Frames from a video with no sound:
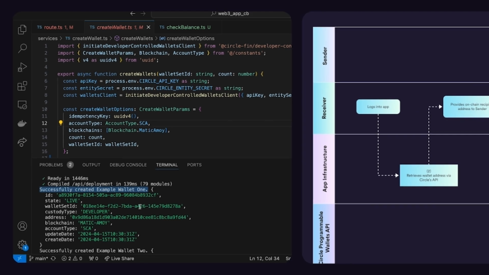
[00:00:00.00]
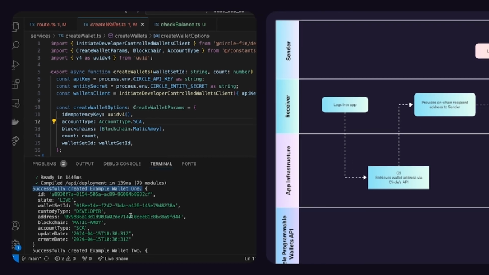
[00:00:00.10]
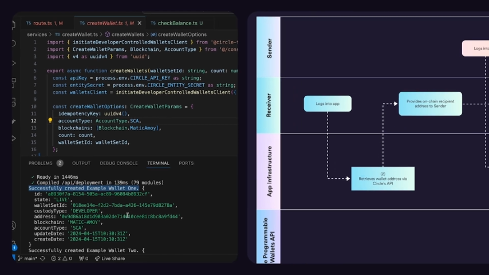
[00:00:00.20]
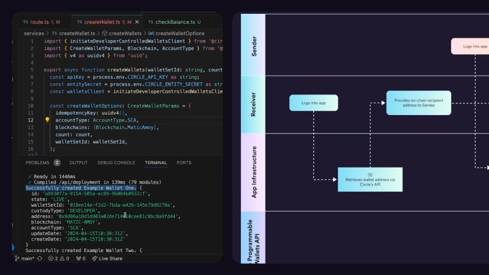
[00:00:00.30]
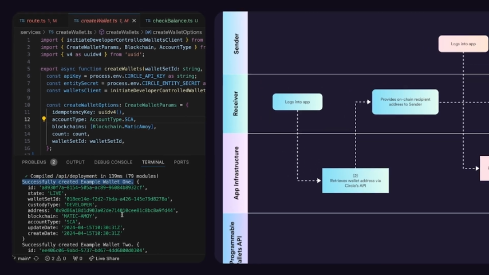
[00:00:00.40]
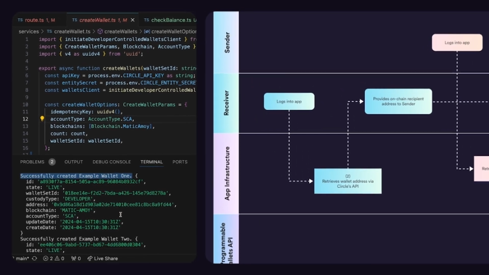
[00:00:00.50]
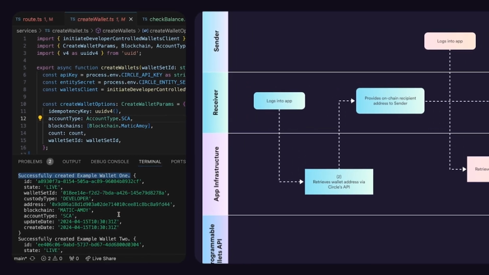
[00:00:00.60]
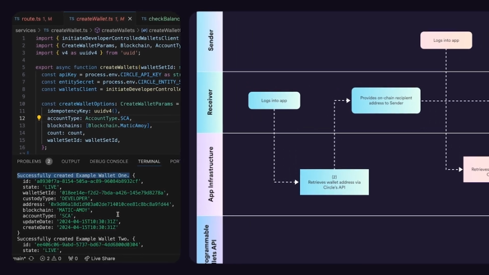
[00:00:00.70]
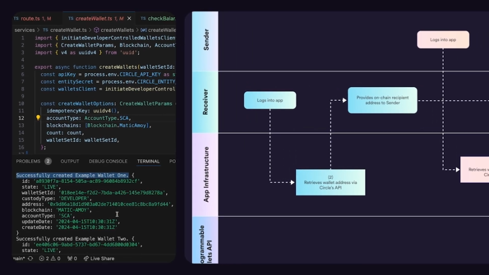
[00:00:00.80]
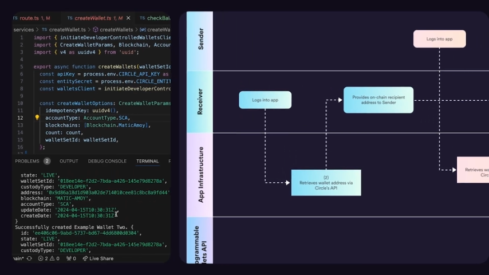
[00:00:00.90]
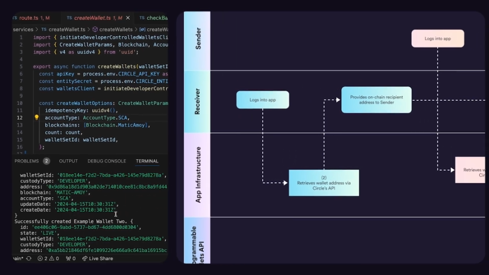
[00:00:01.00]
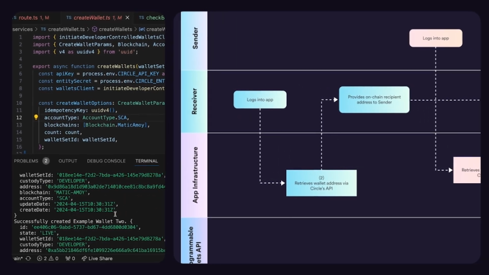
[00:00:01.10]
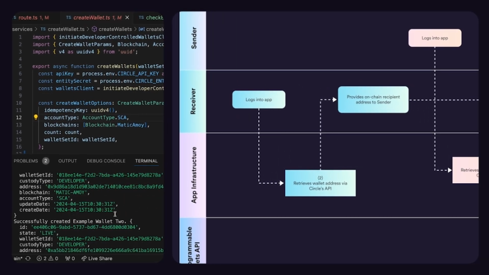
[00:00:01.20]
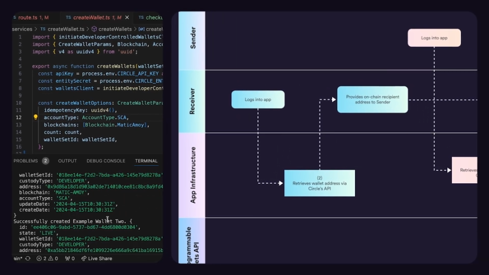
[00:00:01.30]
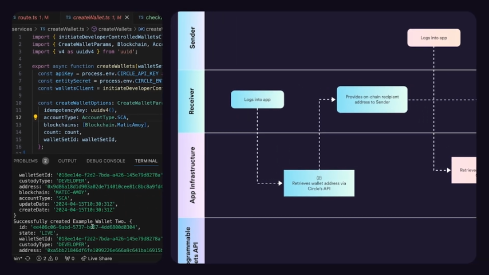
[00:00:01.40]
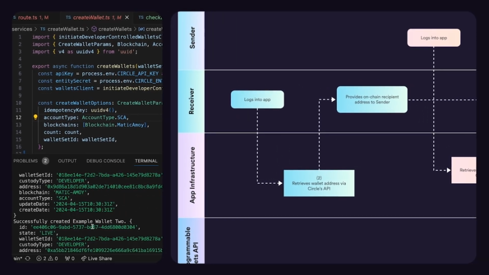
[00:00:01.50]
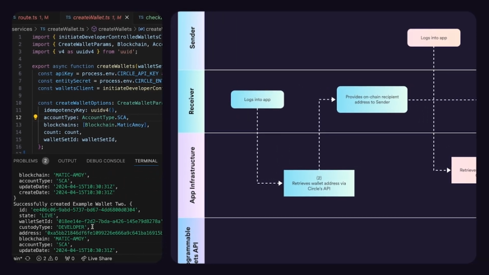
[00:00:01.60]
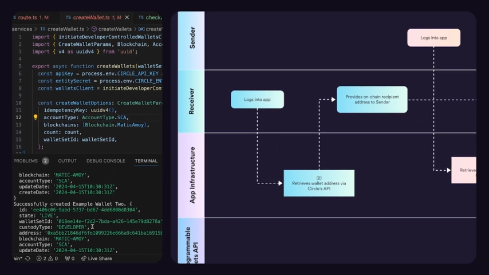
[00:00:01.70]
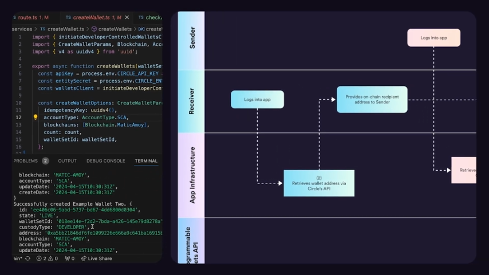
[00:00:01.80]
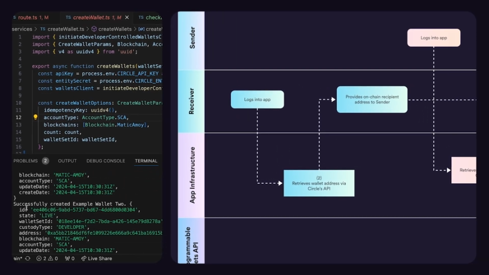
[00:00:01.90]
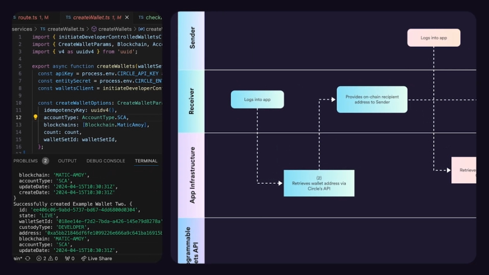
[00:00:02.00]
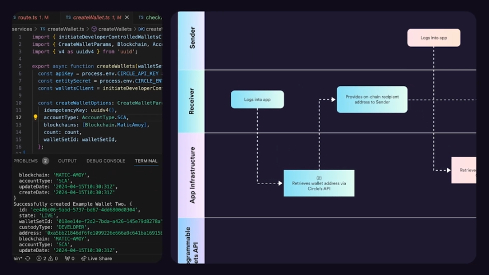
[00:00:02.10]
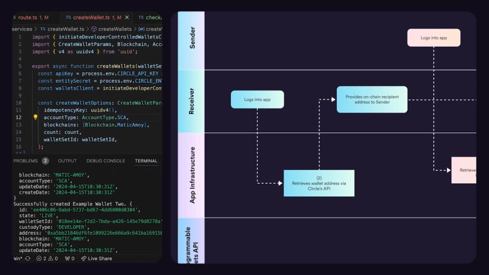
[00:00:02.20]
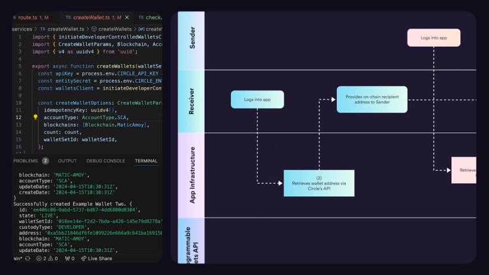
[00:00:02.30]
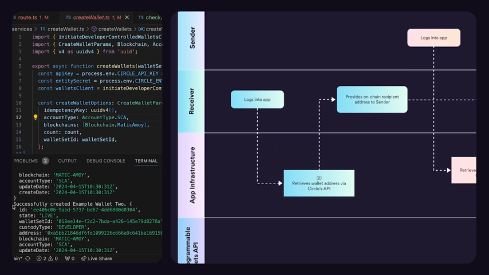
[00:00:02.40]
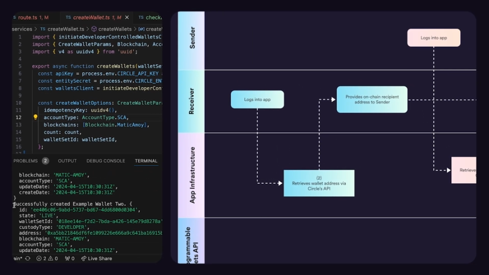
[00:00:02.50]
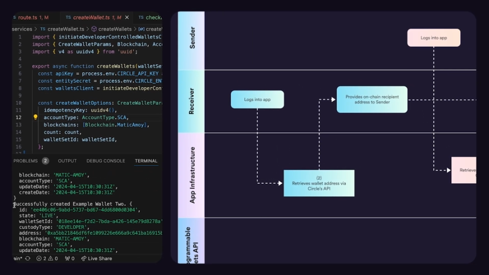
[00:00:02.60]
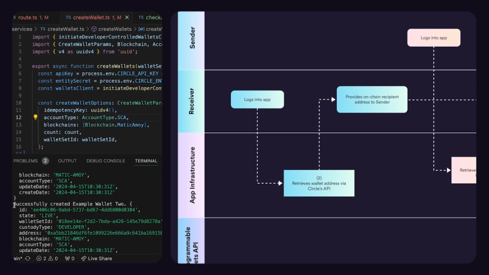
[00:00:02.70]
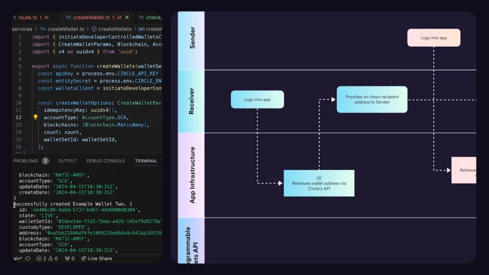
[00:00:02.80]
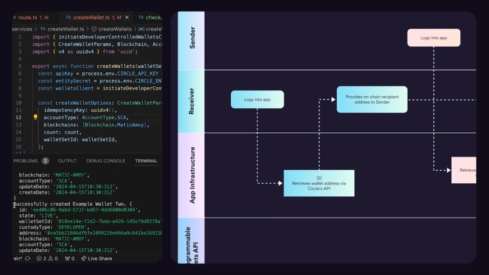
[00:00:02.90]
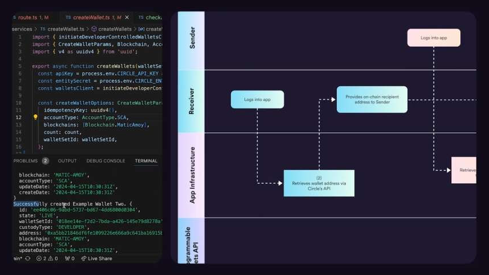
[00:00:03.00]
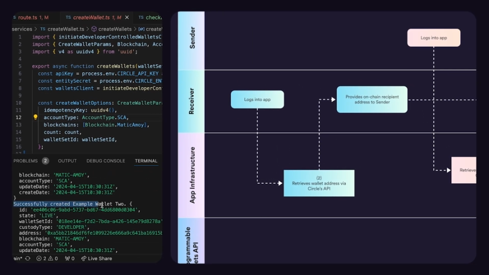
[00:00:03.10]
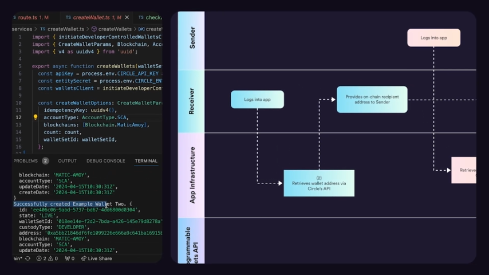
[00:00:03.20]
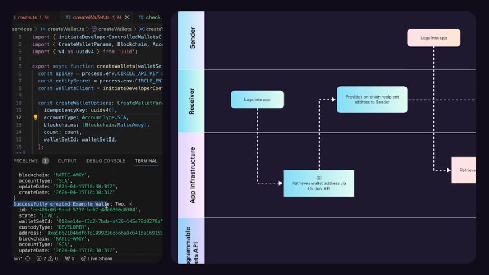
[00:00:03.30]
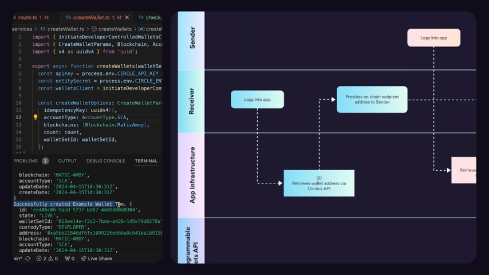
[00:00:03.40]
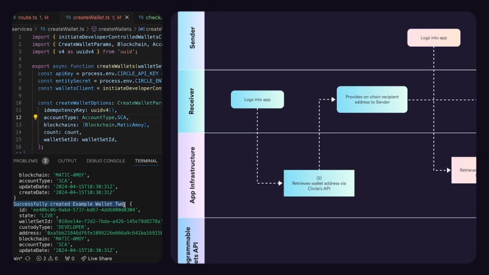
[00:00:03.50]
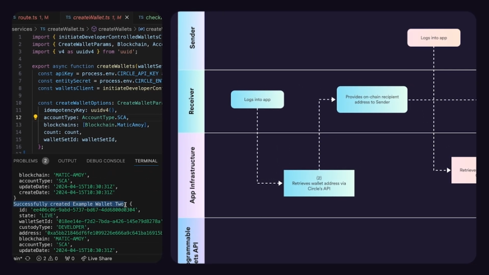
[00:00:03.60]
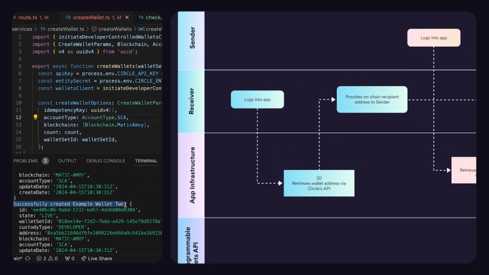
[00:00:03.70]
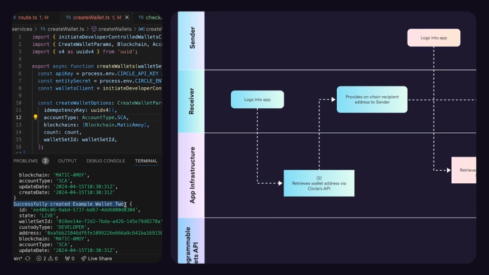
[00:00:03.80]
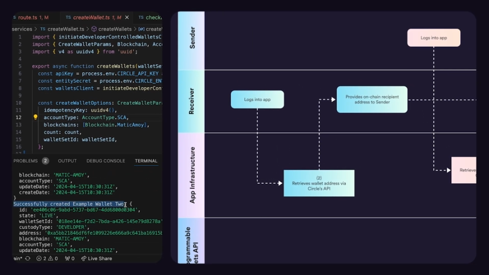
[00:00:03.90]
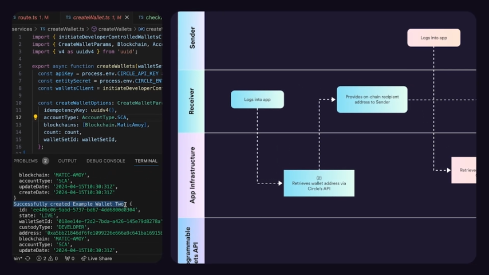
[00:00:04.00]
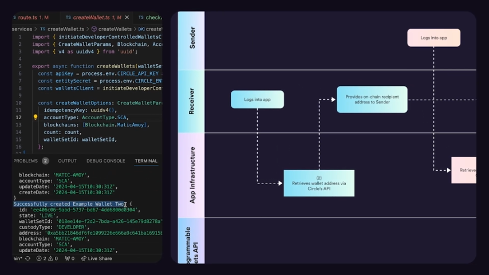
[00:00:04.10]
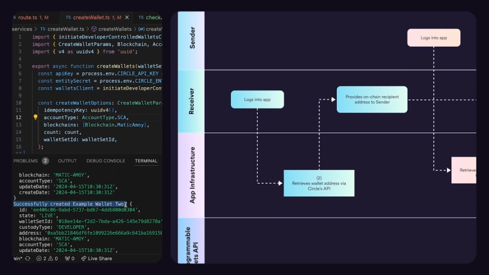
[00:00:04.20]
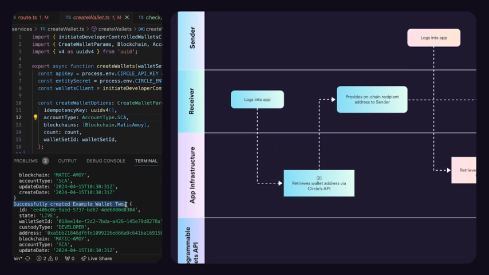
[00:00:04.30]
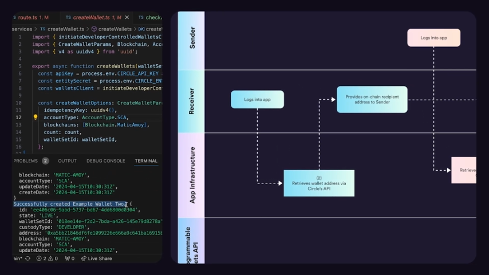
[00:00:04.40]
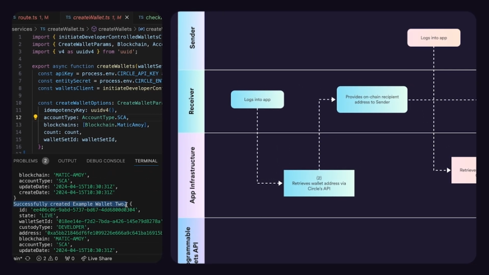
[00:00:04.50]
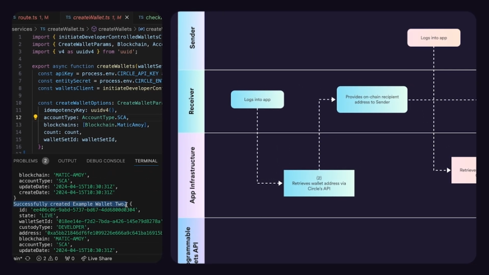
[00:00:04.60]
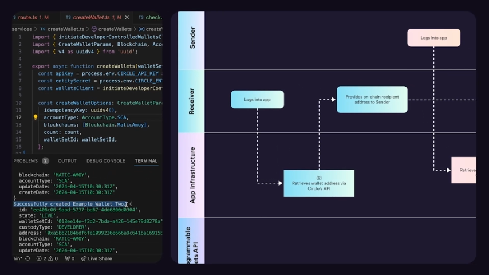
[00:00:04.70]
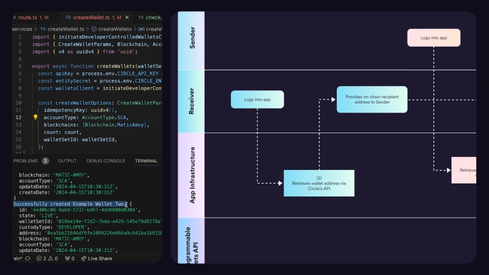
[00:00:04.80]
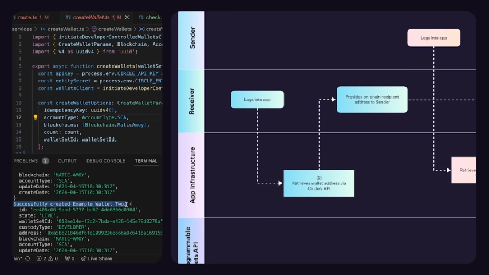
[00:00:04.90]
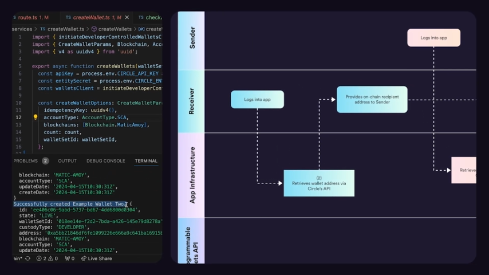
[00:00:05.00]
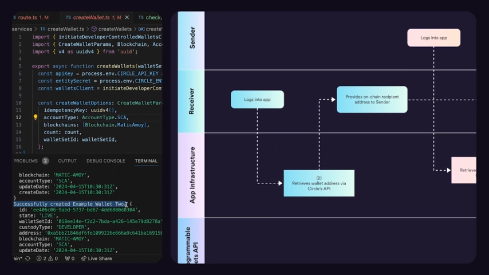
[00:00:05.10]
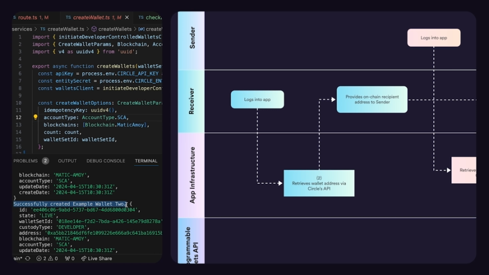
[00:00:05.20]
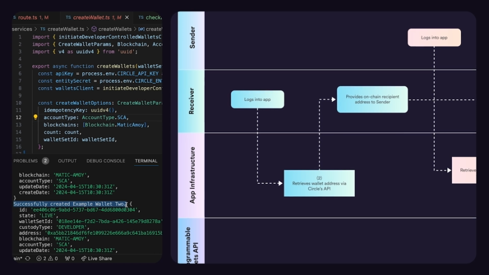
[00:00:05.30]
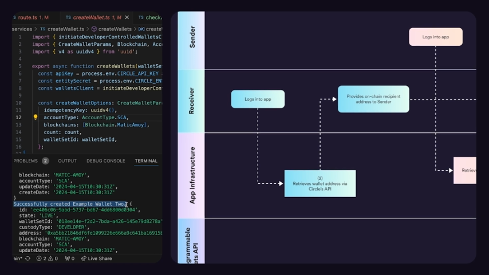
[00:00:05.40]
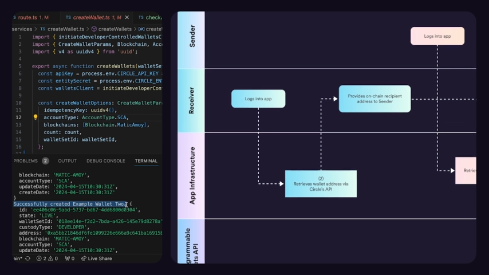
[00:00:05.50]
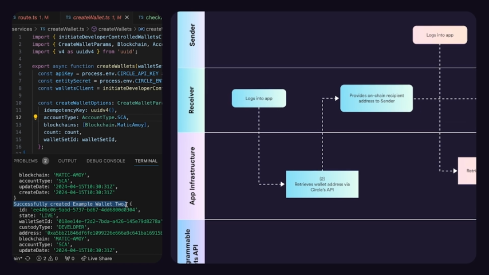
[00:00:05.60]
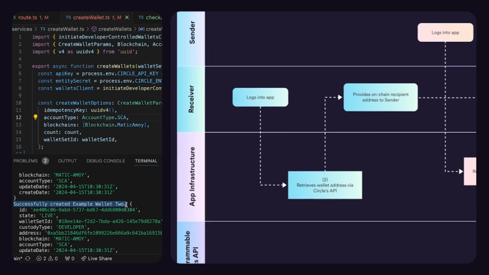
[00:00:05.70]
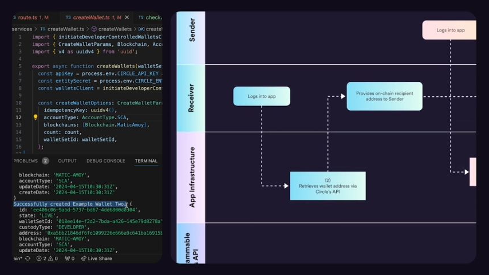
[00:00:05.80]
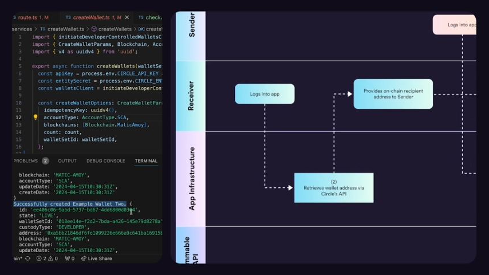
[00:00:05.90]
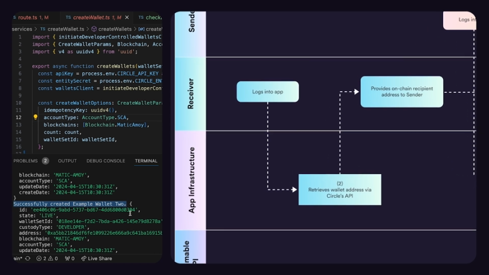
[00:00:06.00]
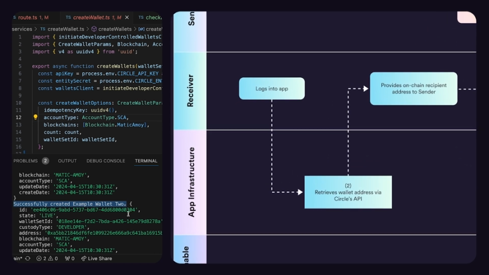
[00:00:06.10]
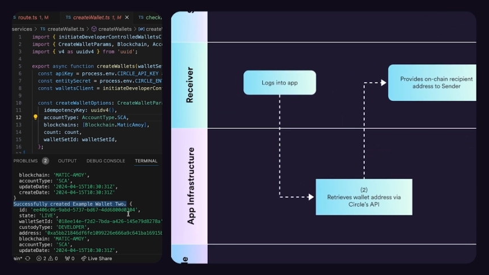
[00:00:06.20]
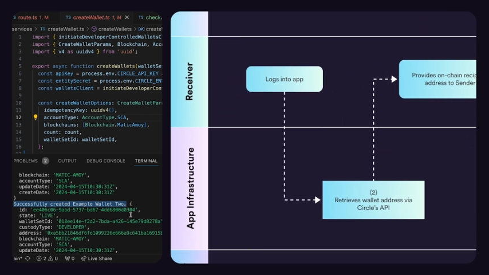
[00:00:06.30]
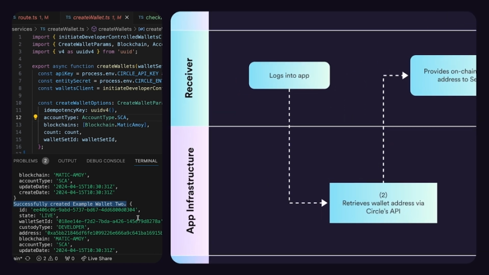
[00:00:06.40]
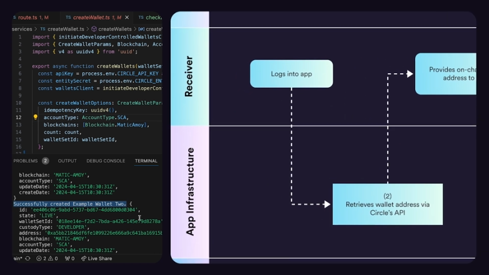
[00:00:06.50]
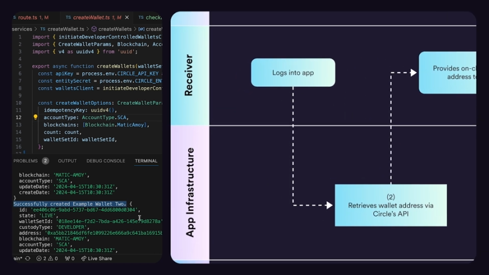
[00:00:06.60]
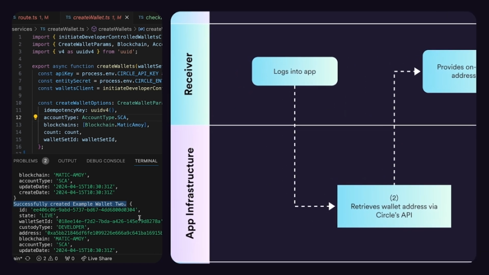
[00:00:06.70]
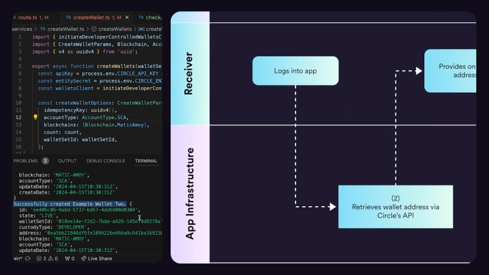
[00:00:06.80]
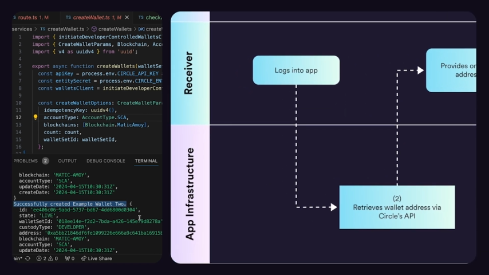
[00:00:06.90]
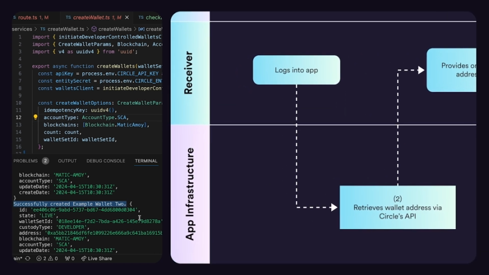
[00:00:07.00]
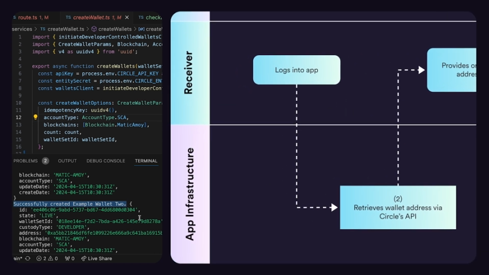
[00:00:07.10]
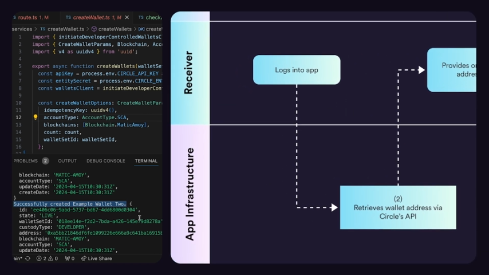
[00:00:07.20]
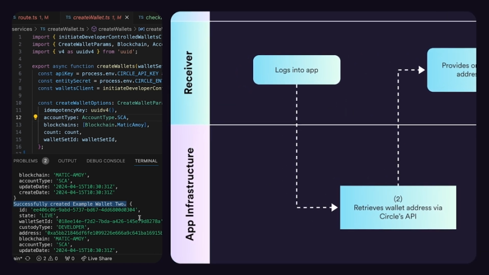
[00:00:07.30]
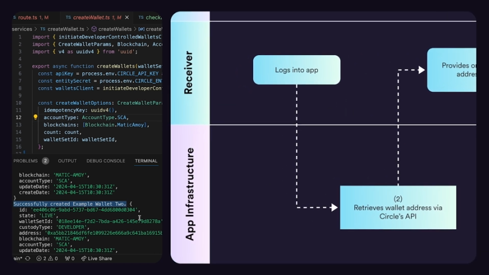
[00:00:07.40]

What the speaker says: (no speaker visible)